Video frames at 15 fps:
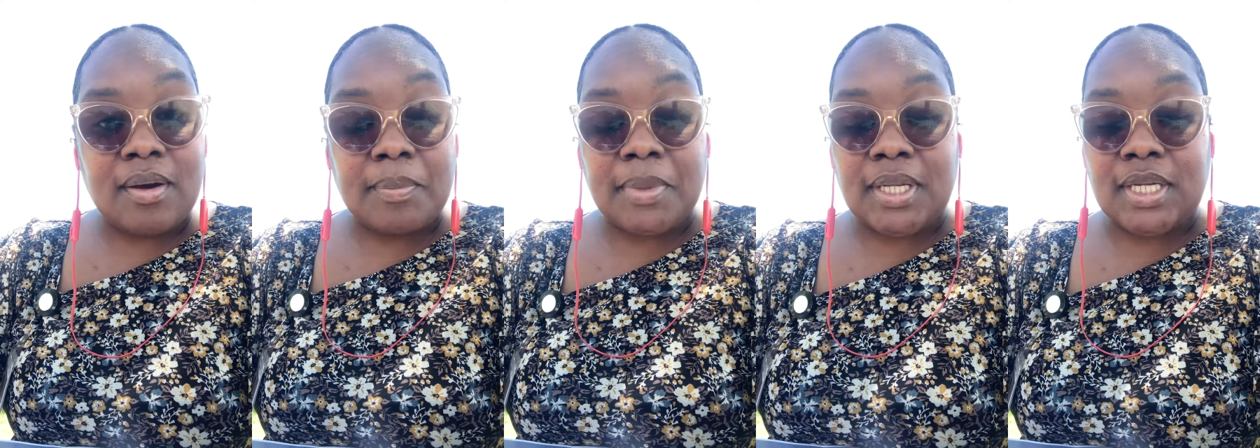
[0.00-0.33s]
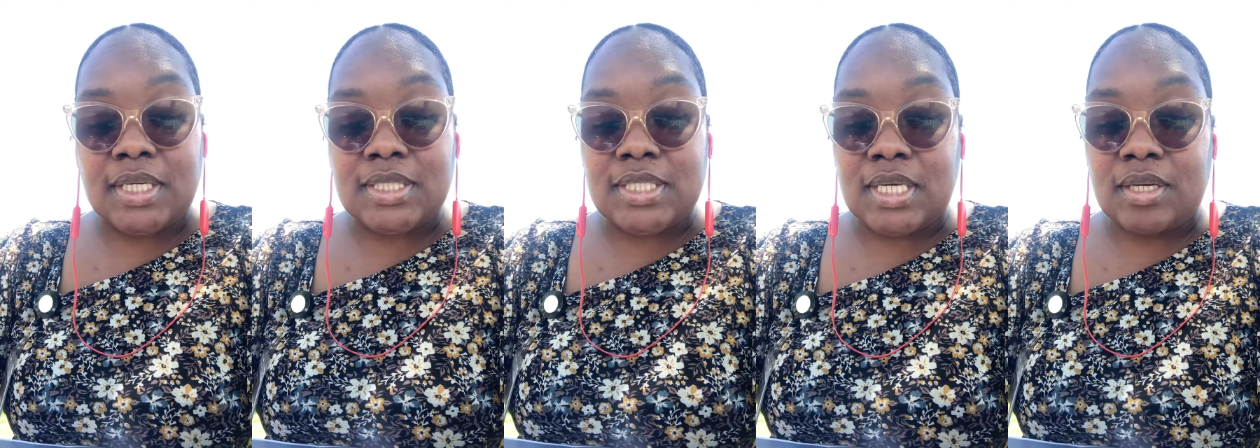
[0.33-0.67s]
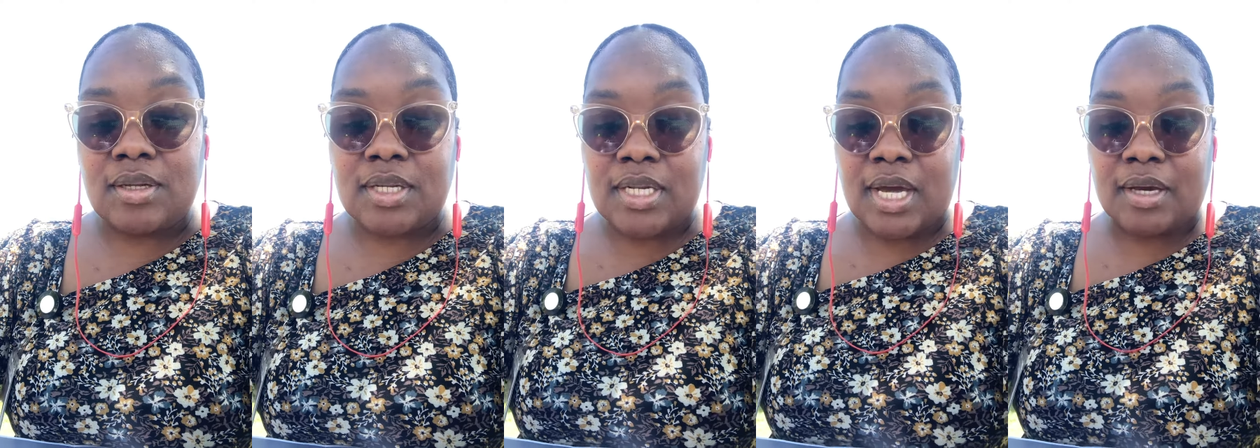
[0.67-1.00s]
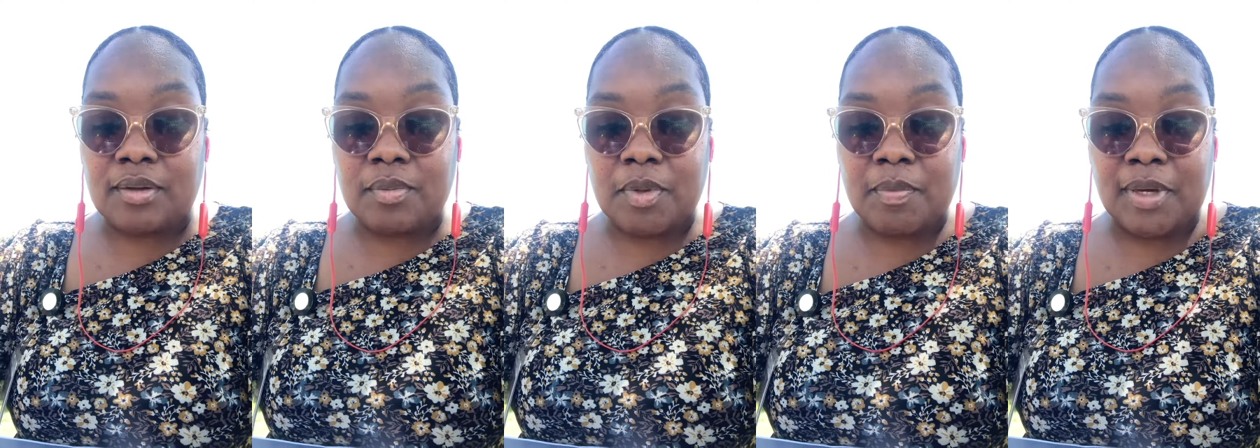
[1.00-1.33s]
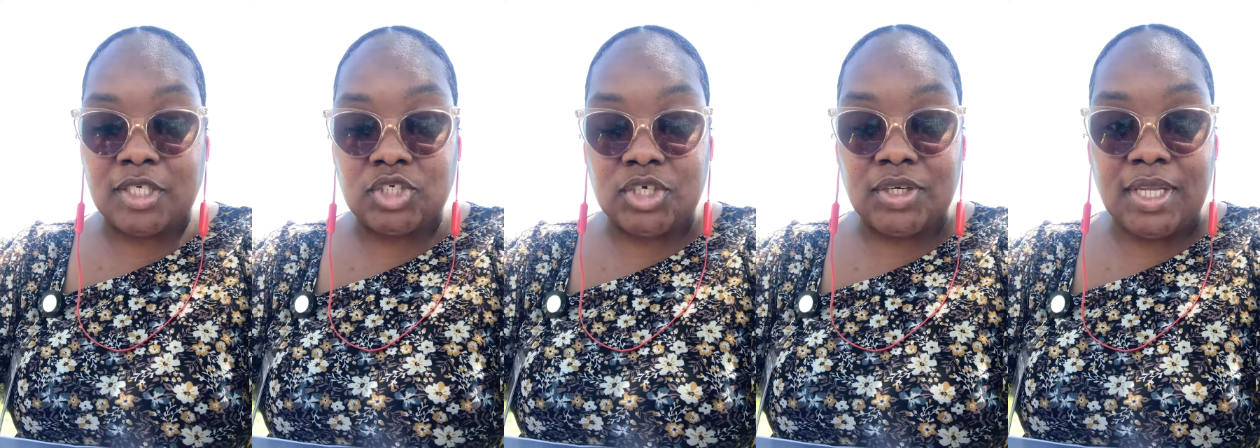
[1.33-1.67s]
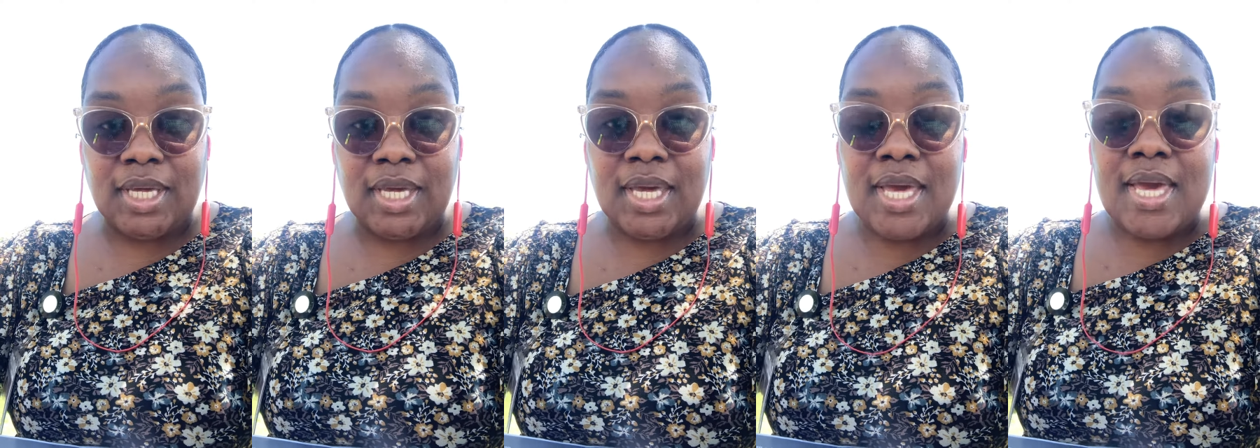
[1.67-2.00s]
I'm going to continue to document my
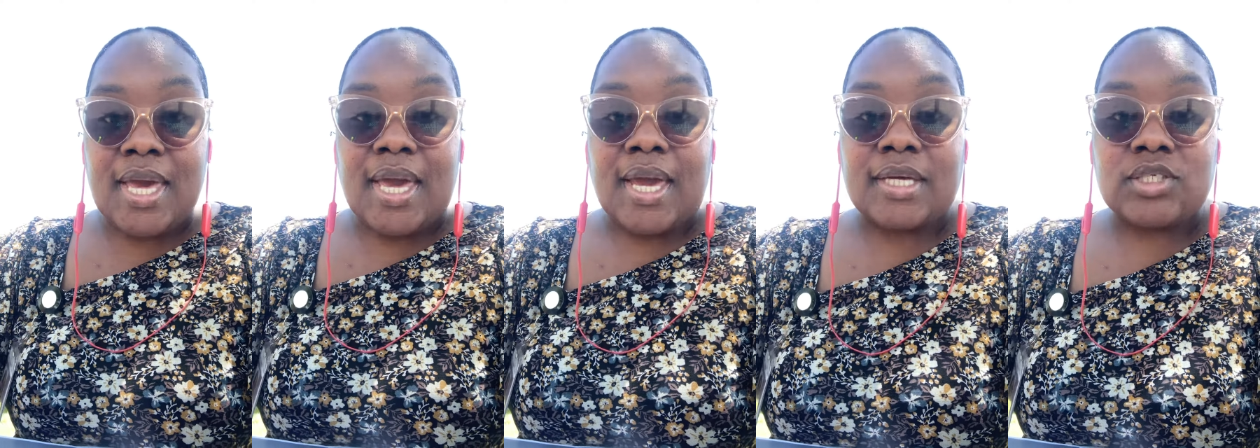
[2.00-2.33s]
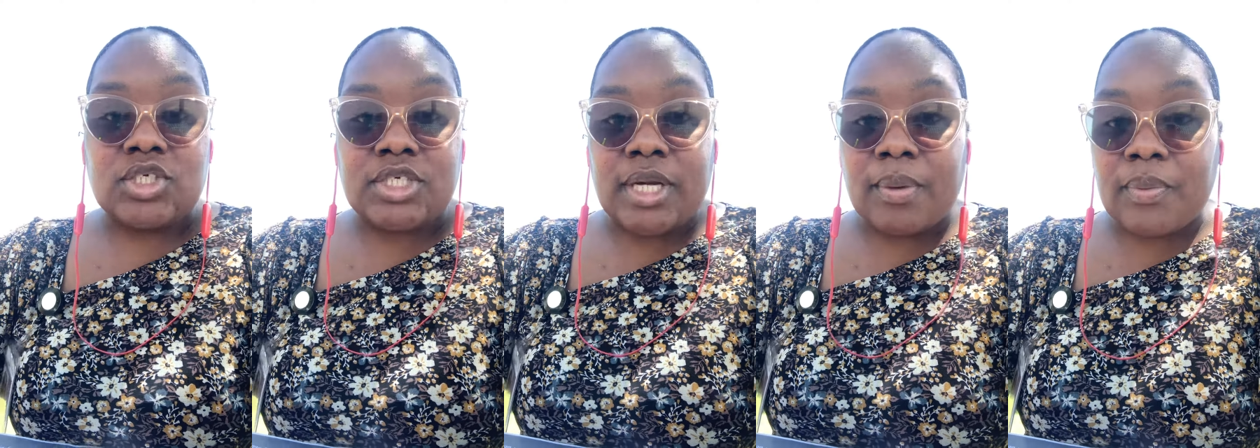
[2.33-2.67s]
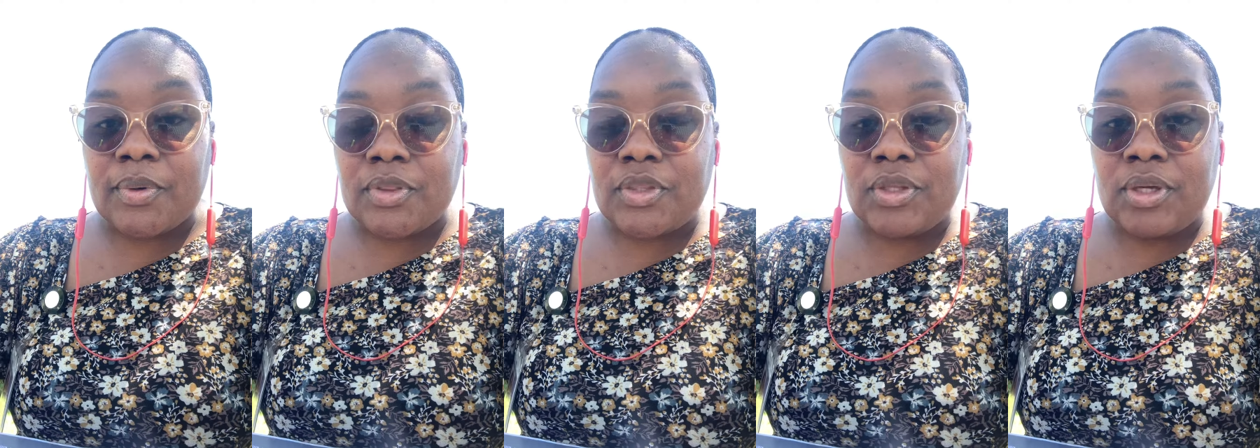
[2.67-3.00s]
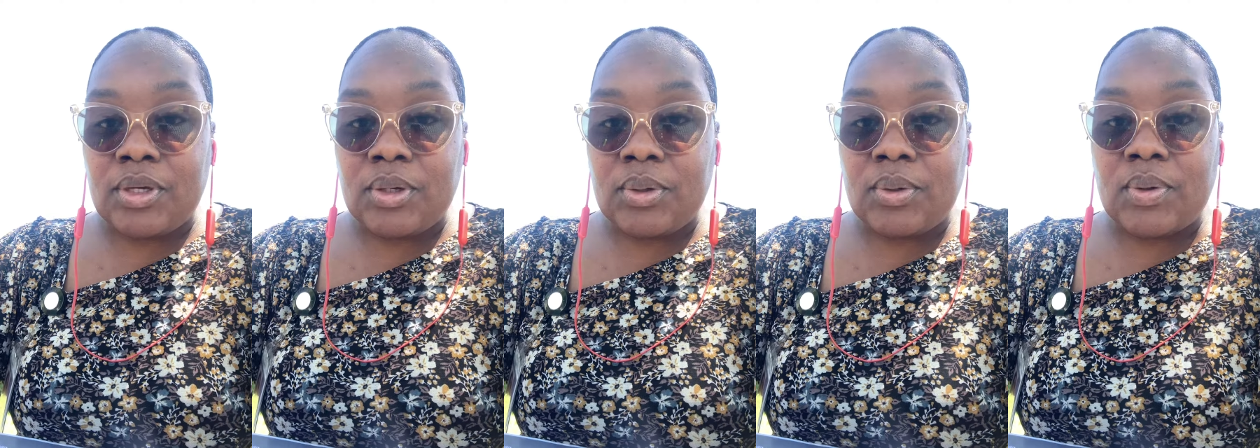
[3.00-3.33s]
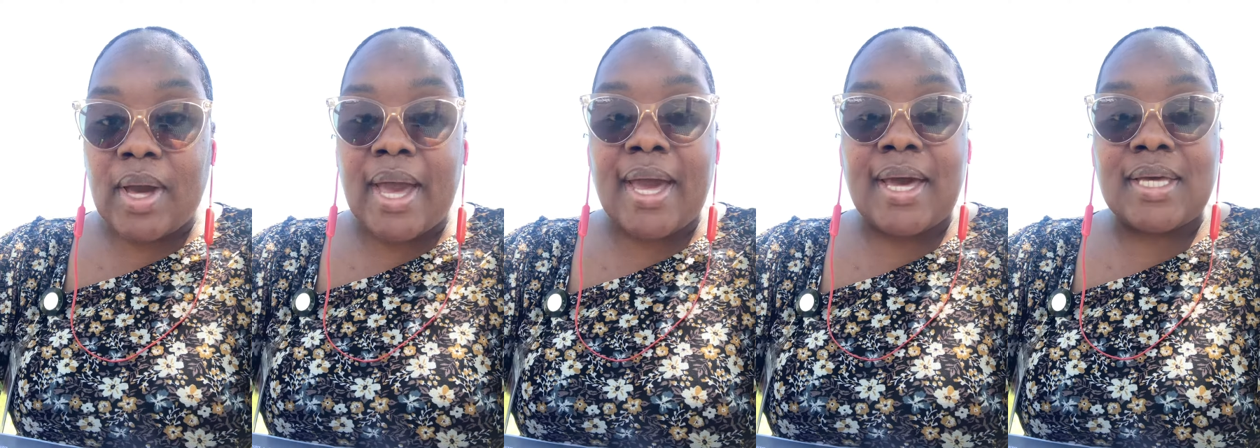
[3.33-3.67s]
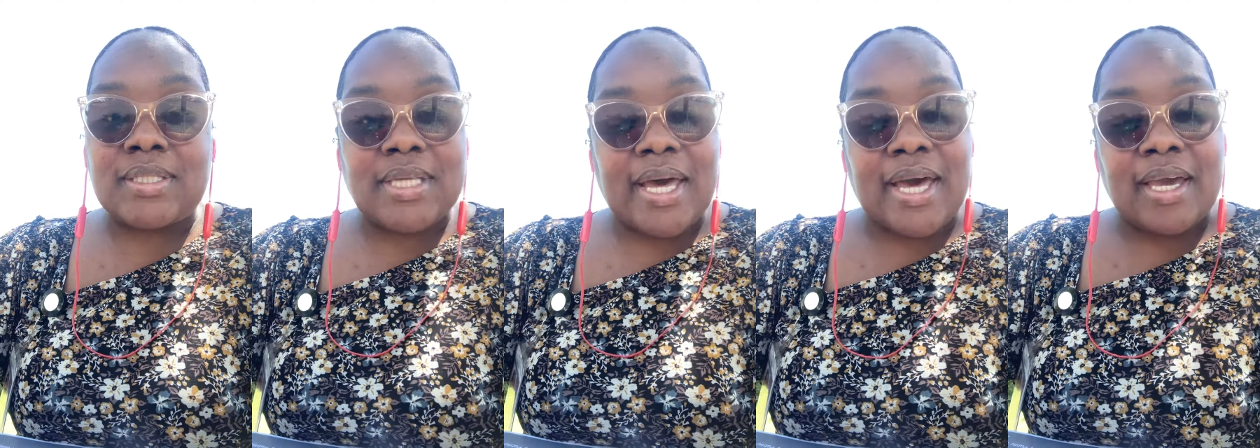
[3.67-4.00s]
journey and share with you
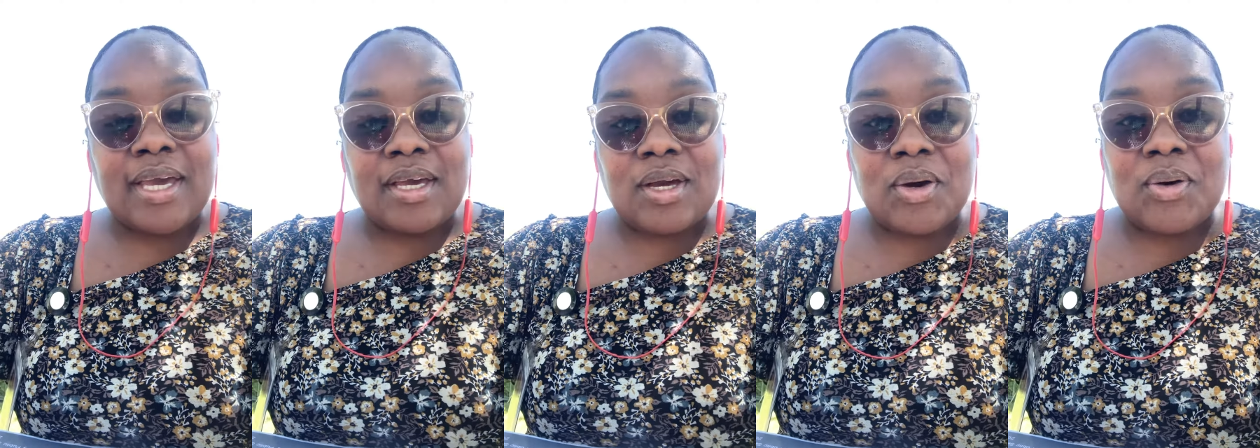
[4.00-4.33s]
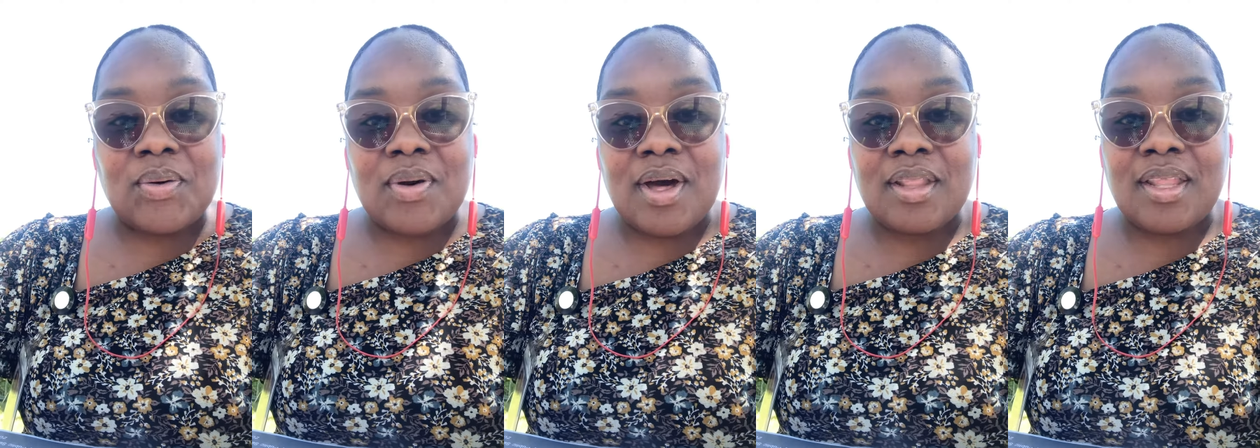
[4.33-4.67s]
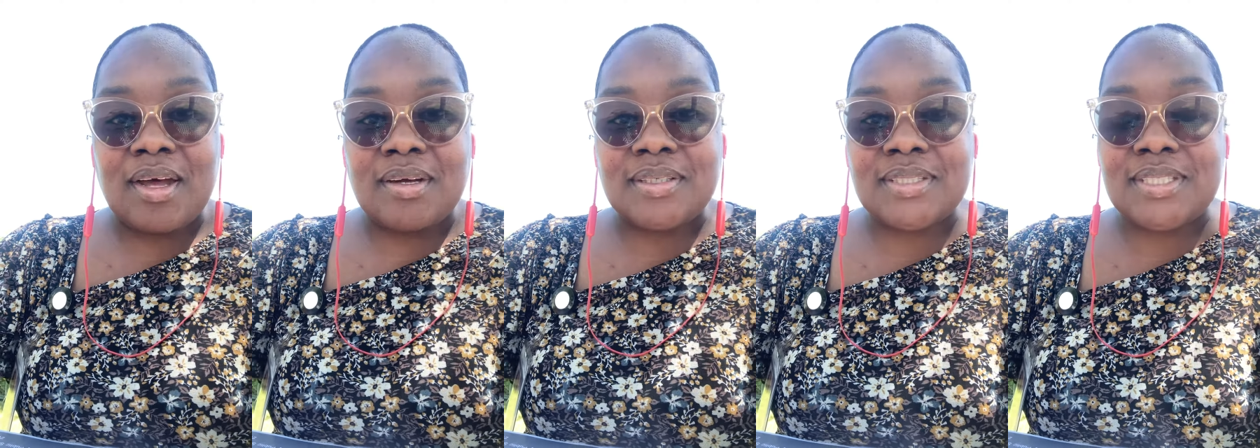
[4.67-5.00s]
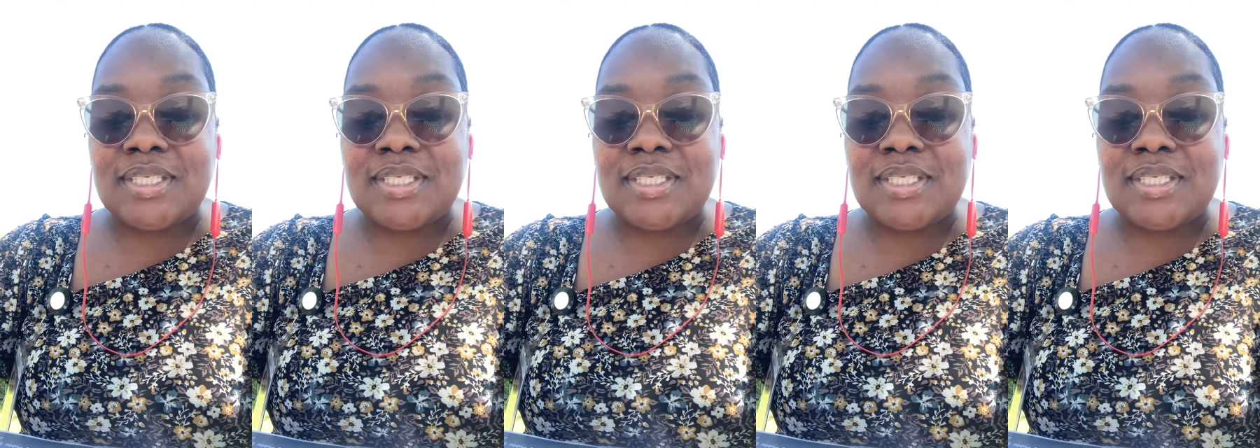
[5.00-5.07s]
as I go along.